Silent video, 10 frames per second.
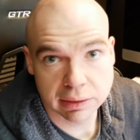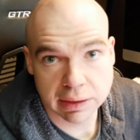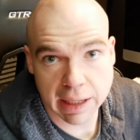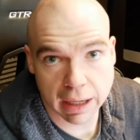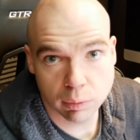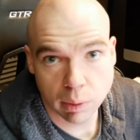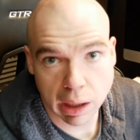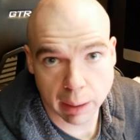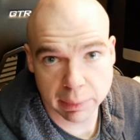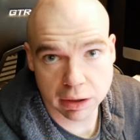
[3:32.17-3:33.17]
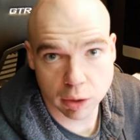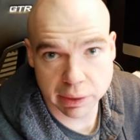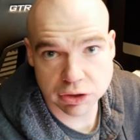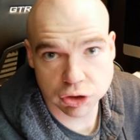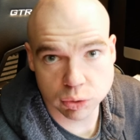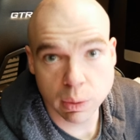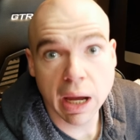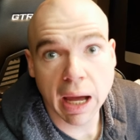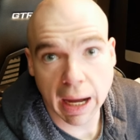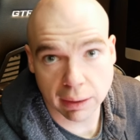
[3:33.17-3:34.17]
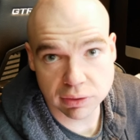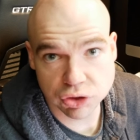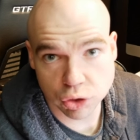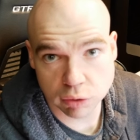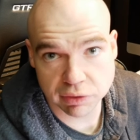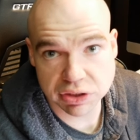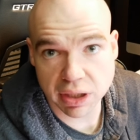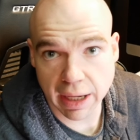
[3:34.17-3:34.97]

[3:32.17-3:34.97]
Now, I'm going to go into how the service